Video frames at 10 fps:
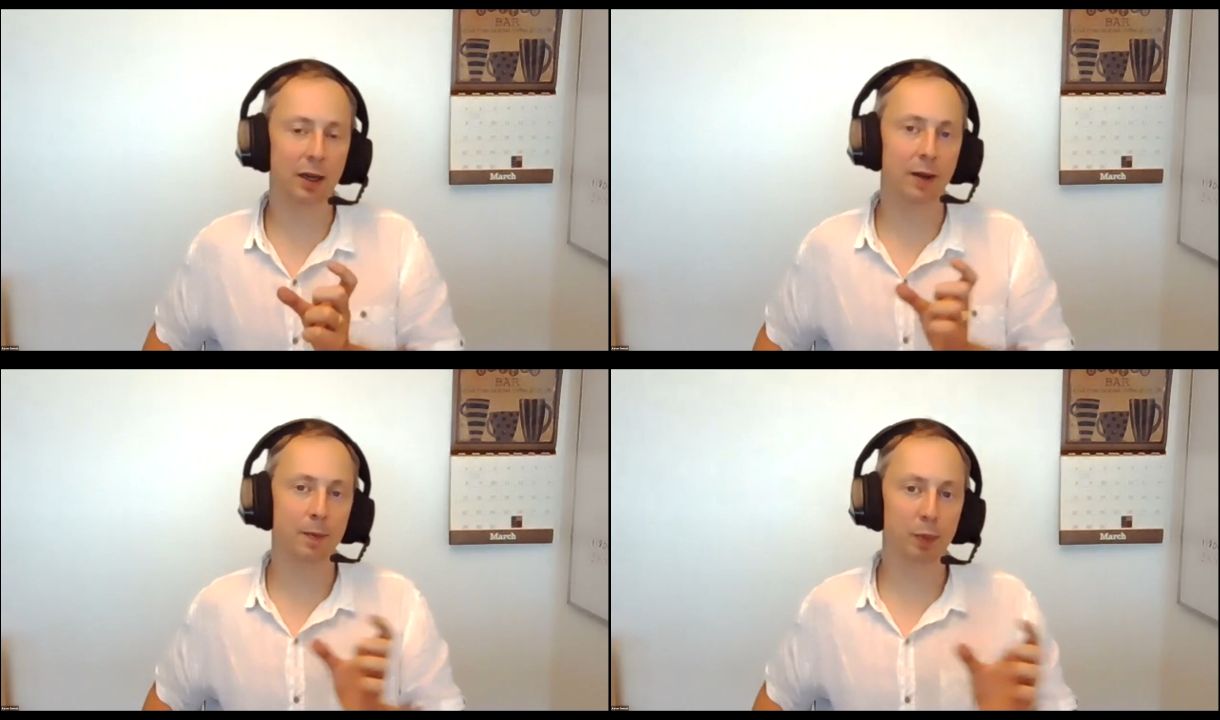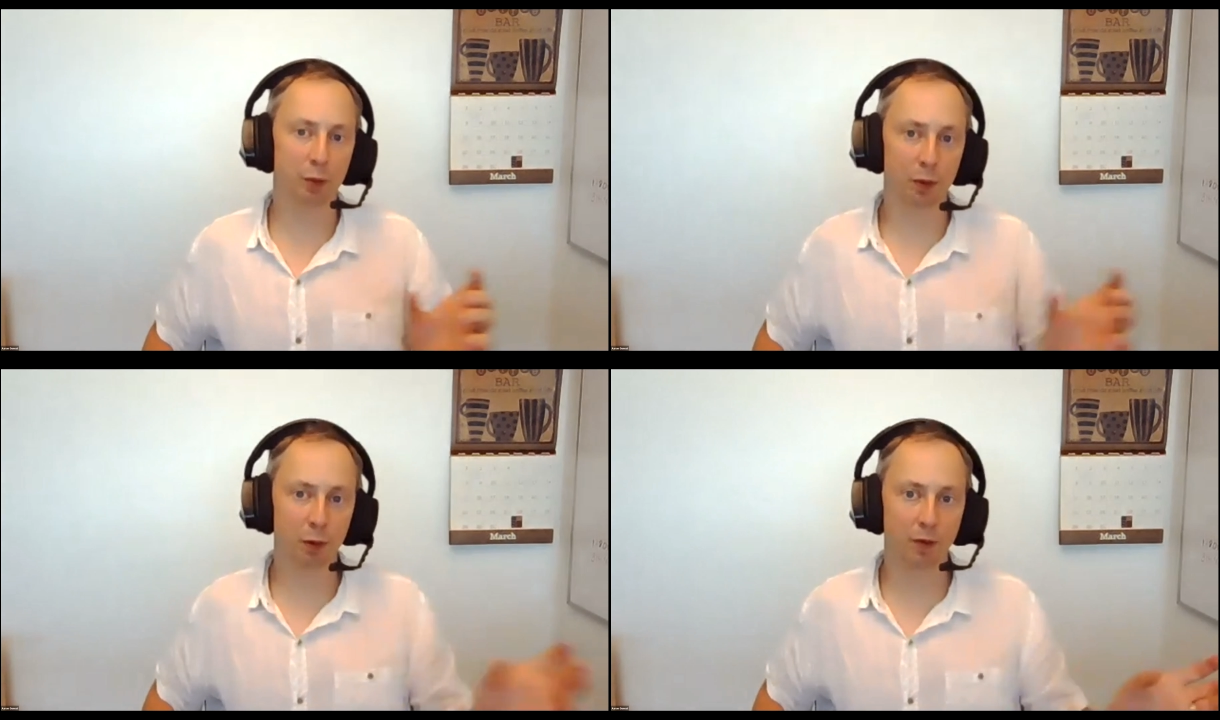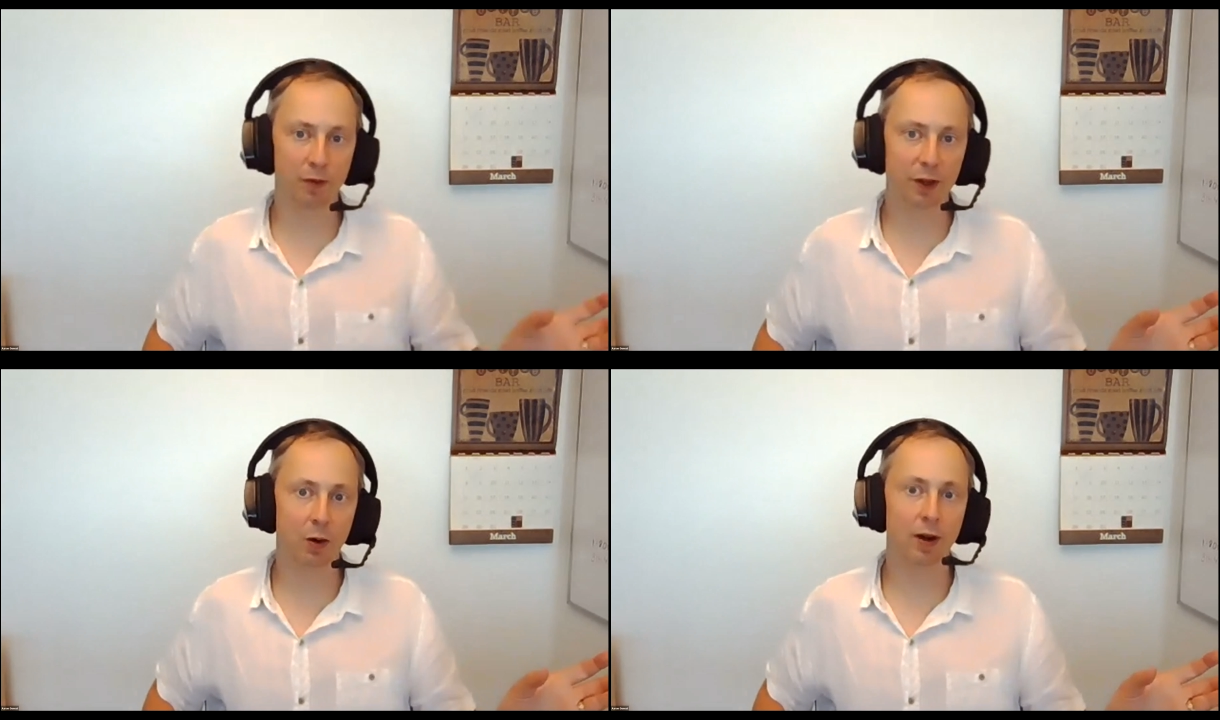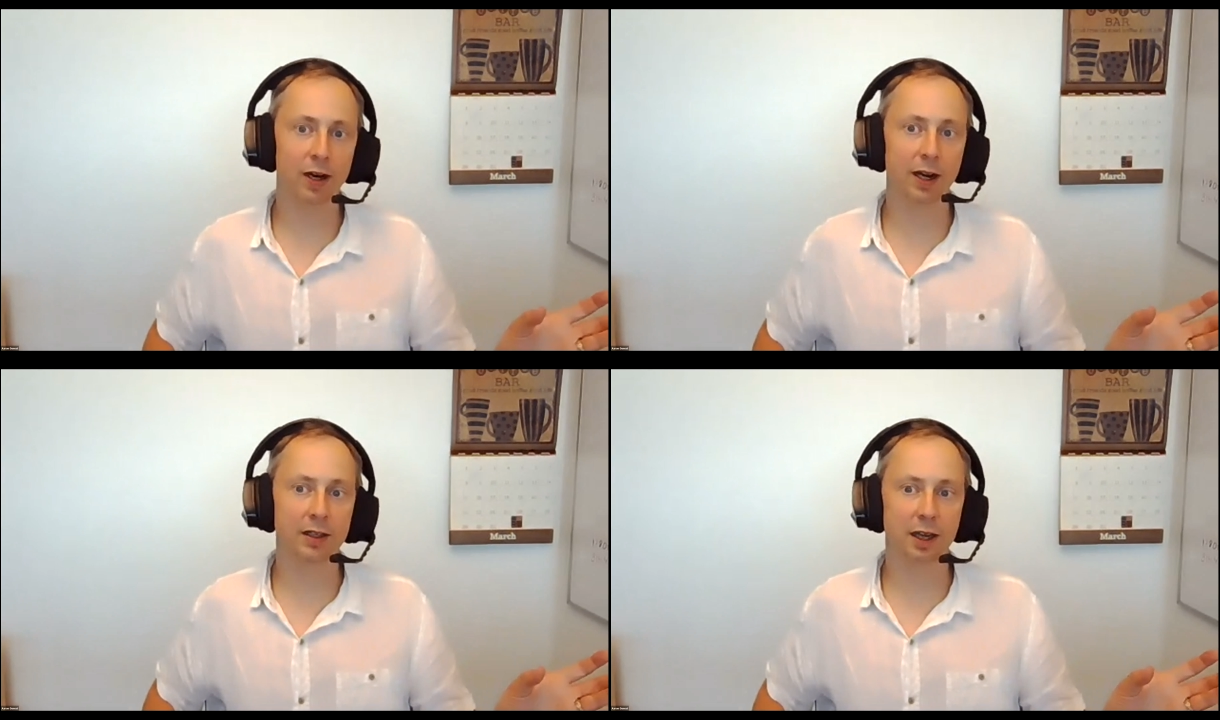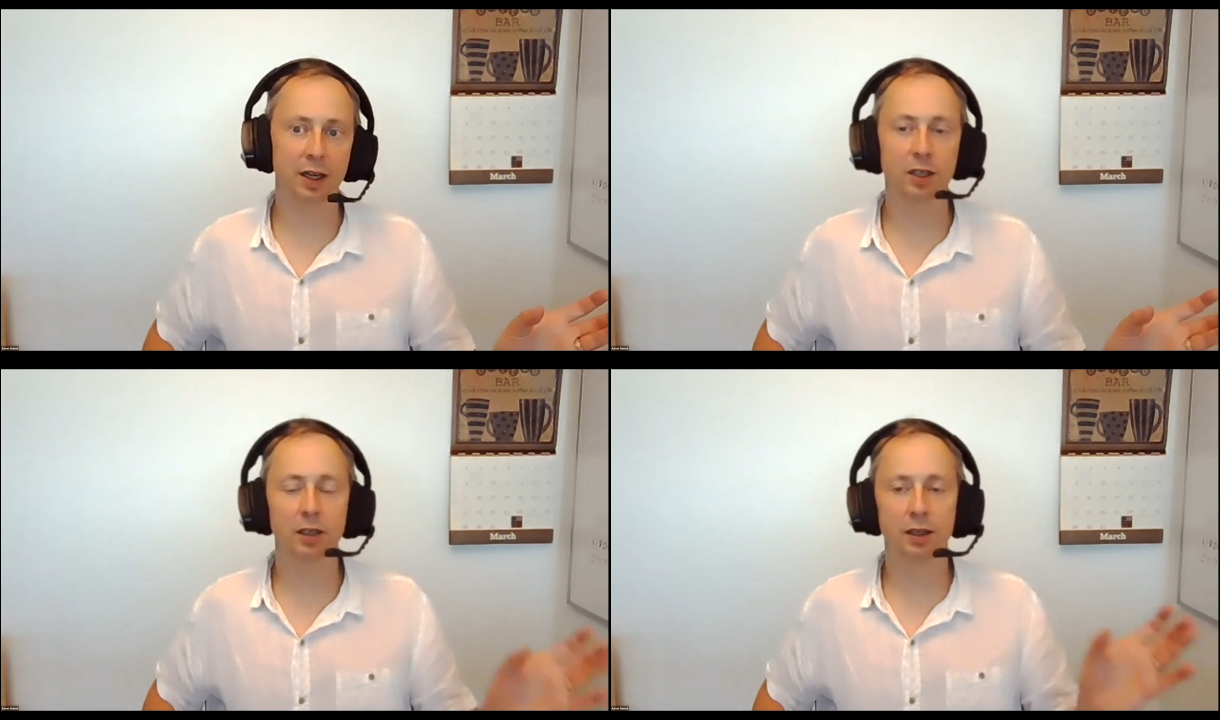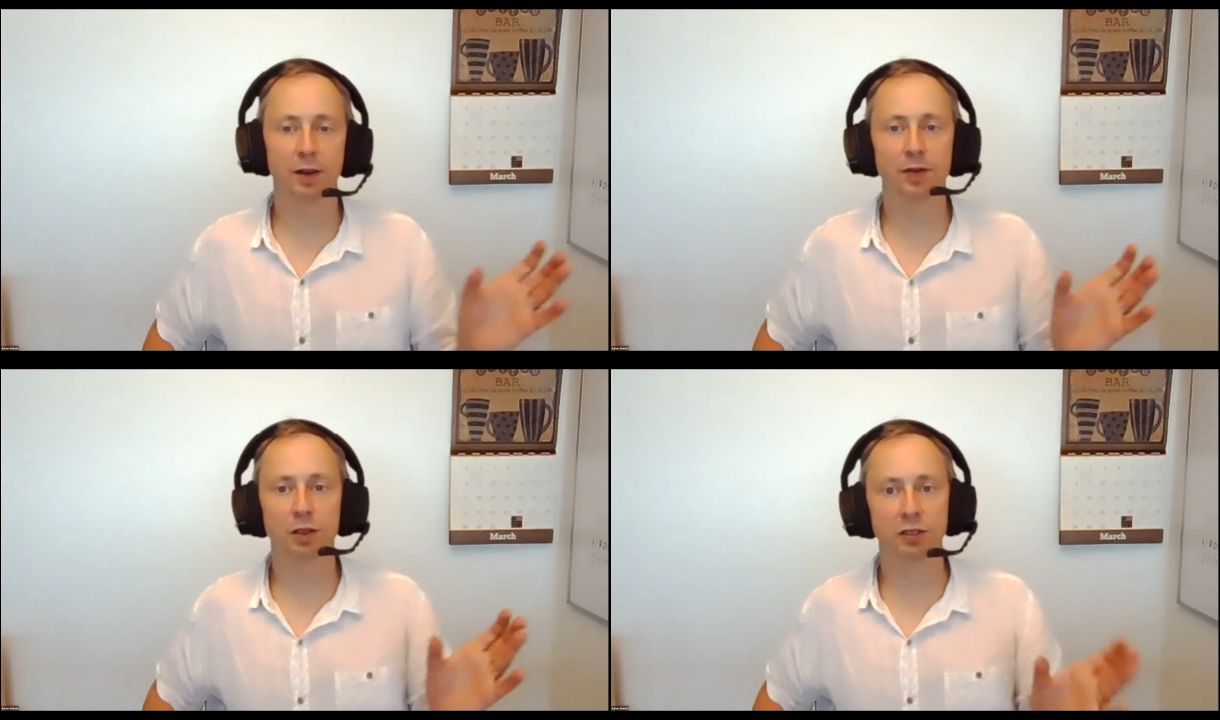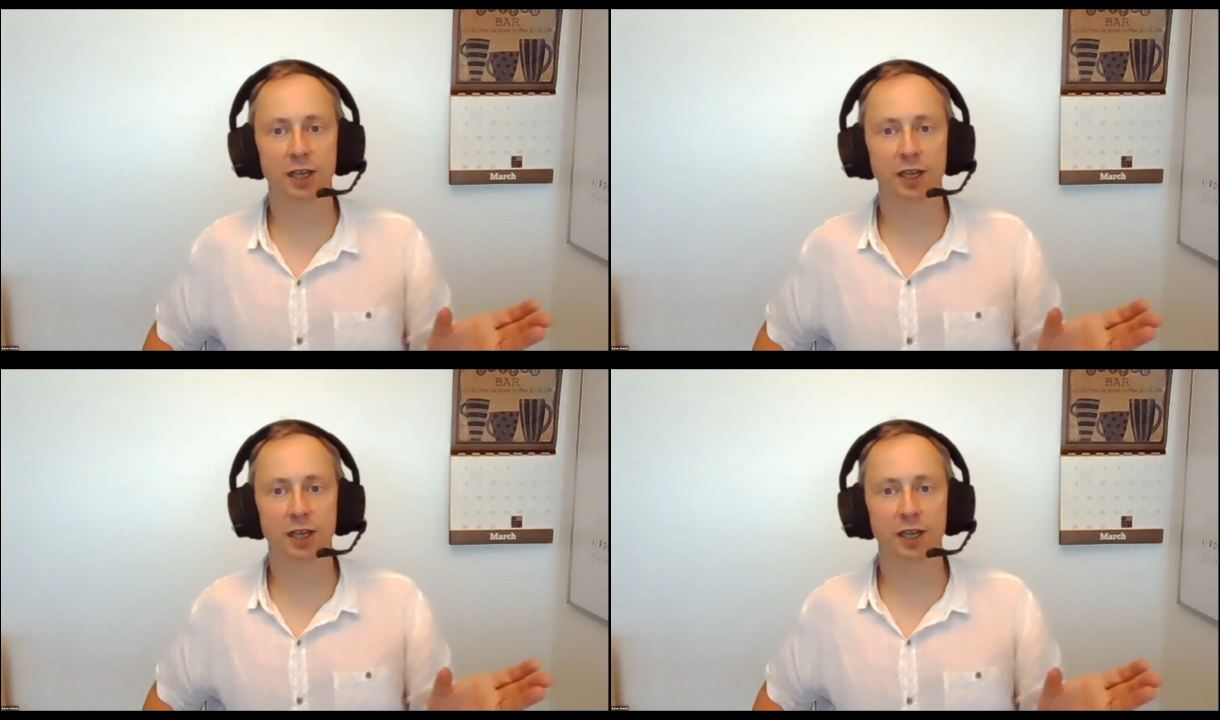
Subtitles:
improve the organization, gives you a